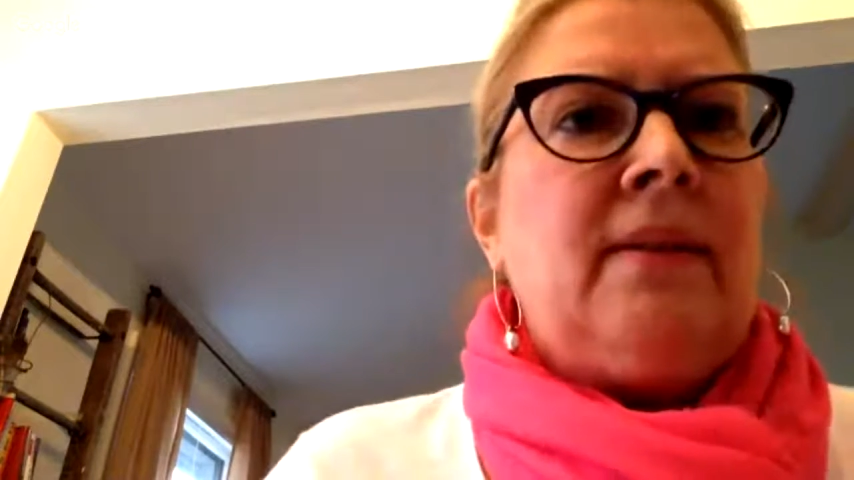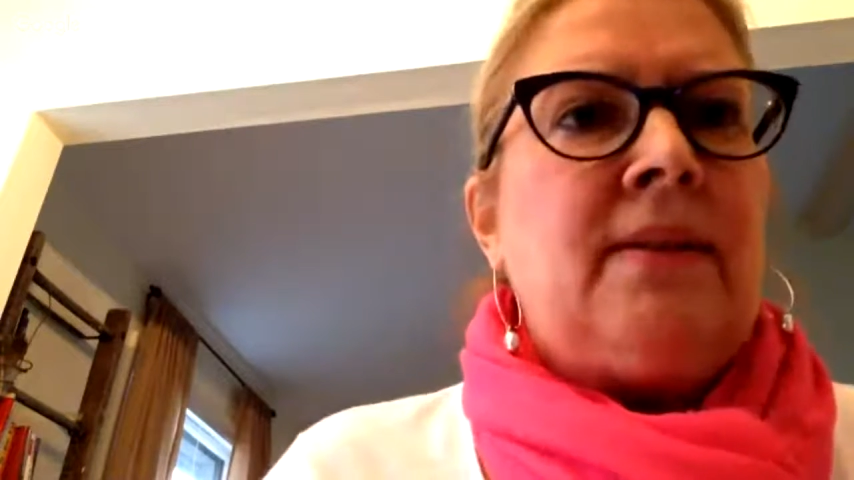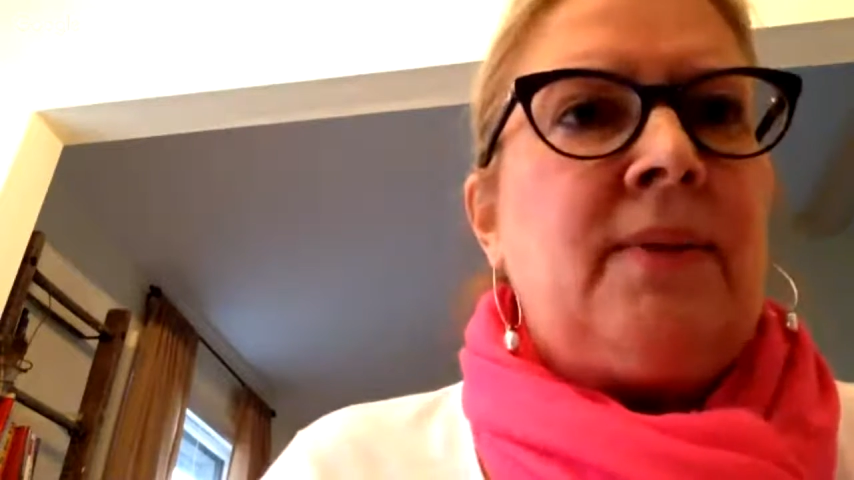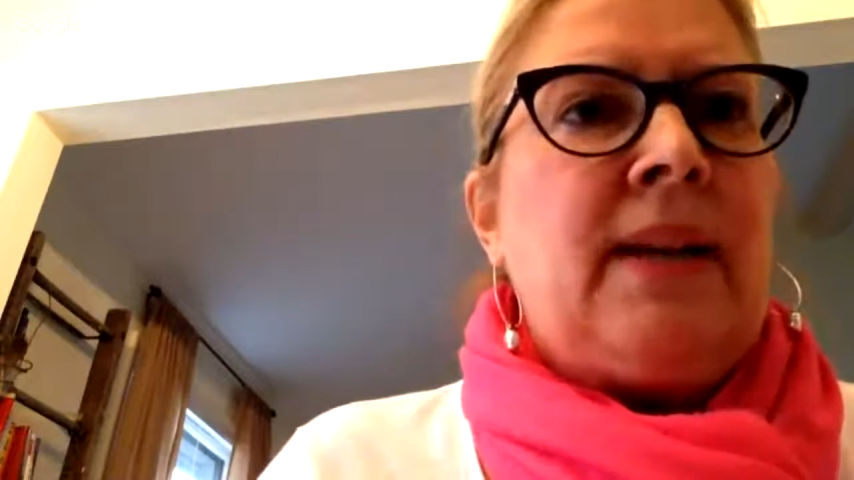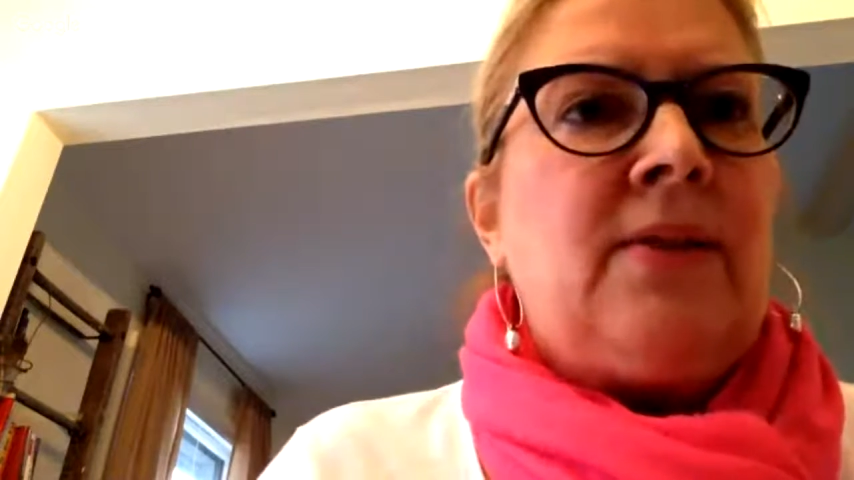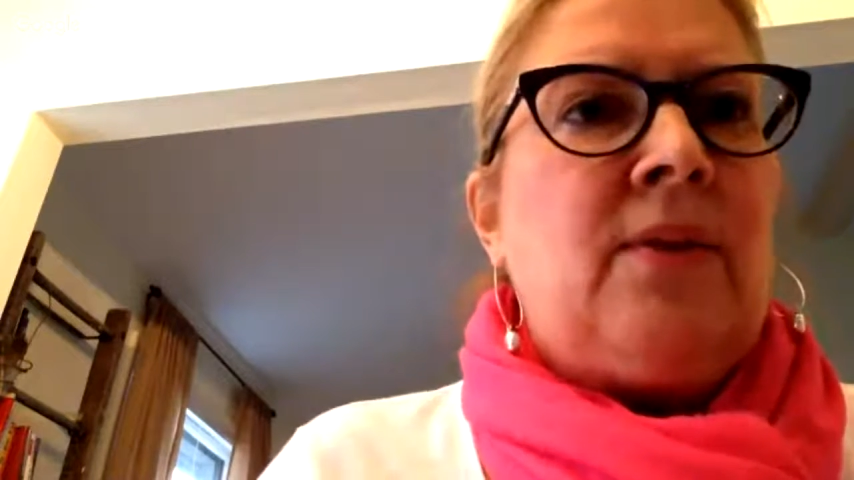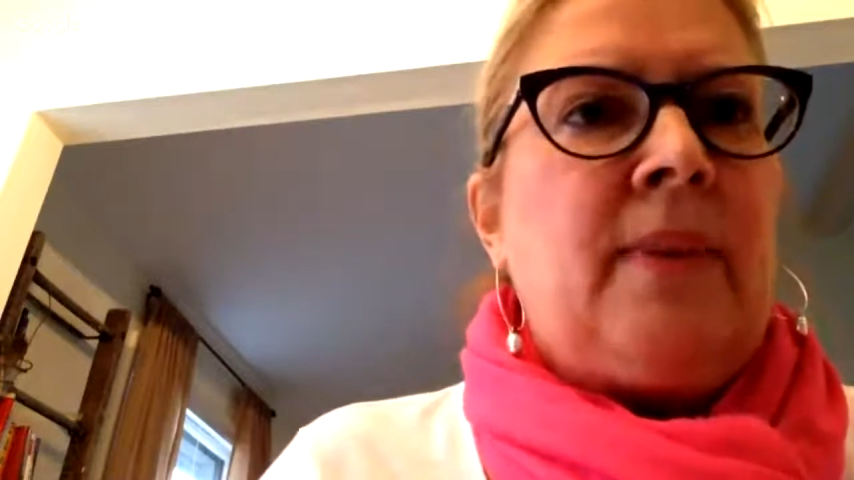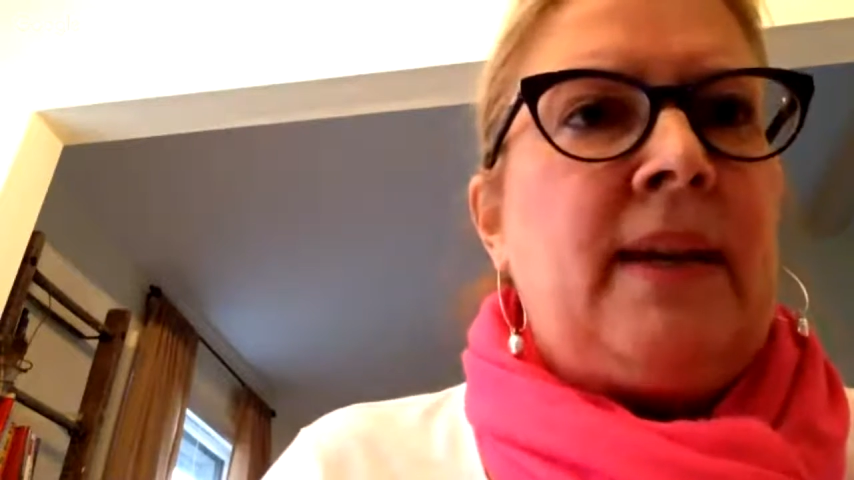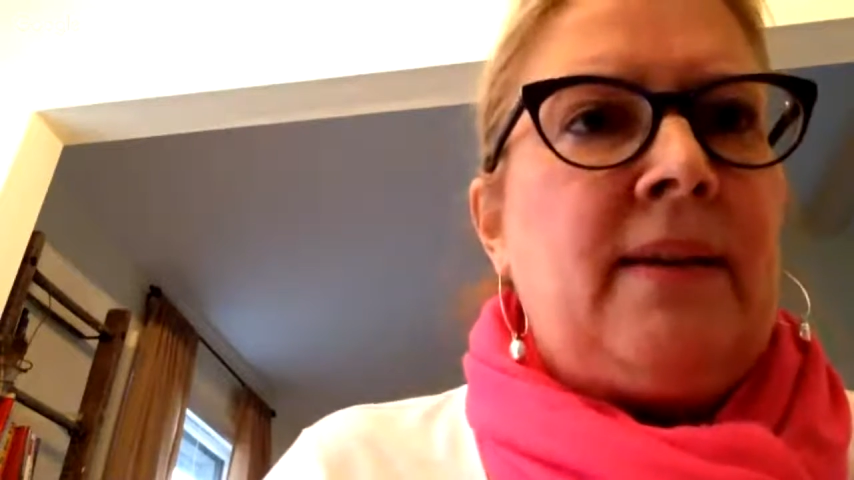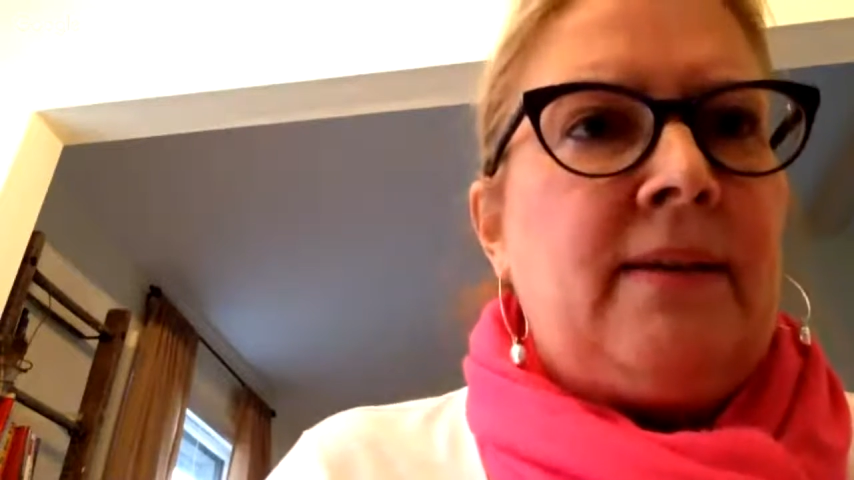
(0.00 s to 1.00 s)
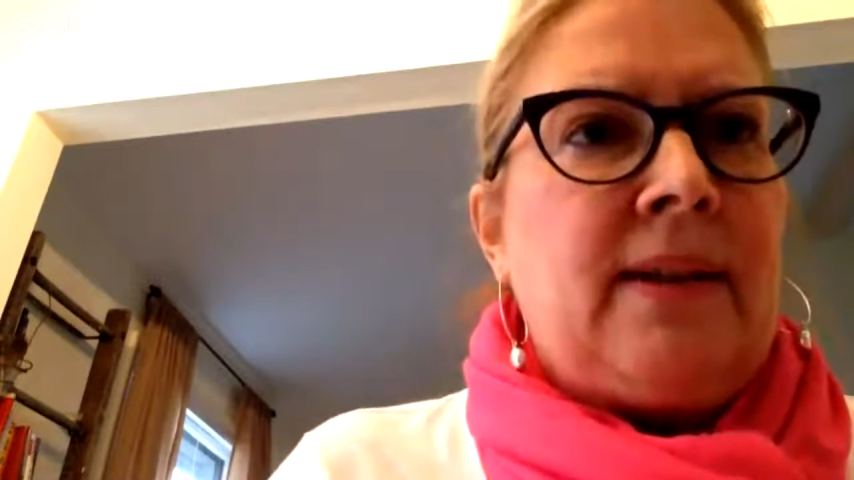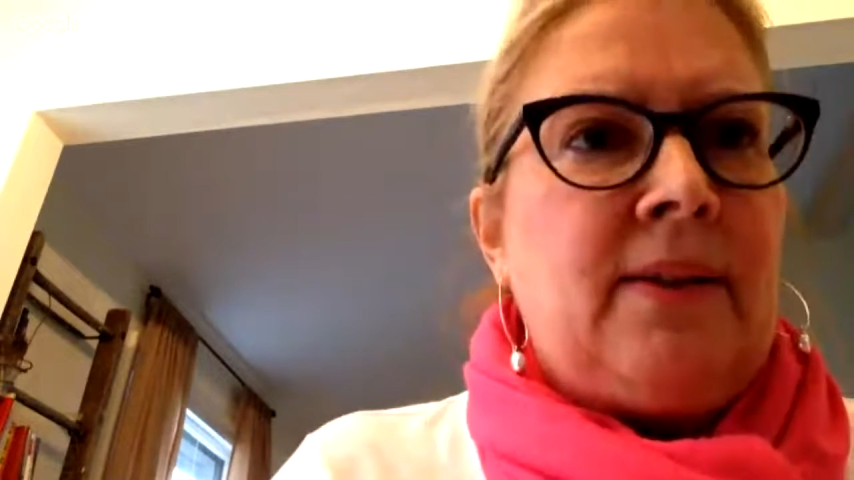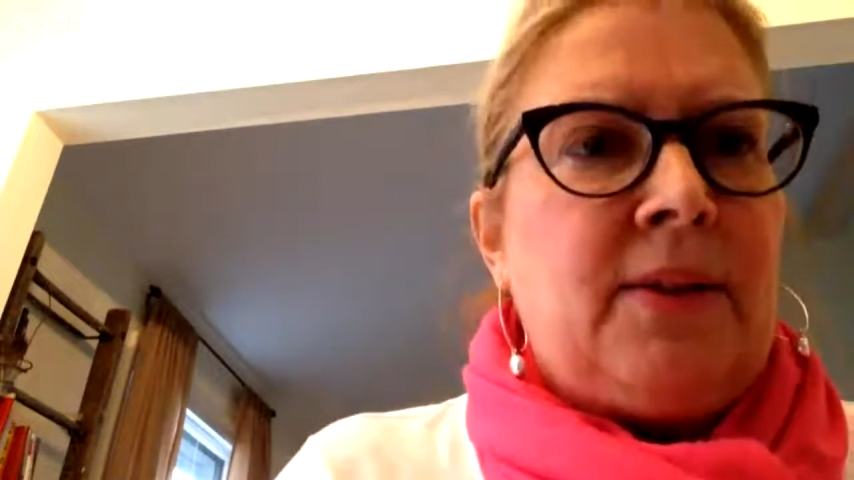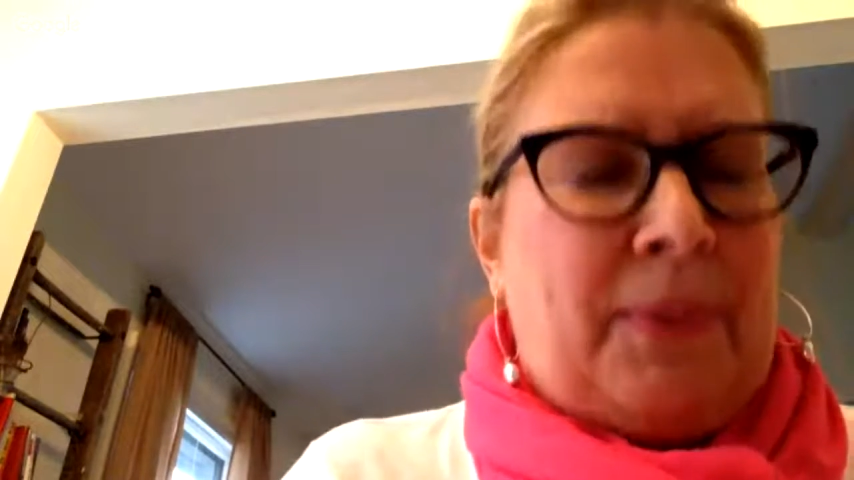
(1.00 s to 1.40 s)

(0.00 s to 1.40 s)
is what I told my sales.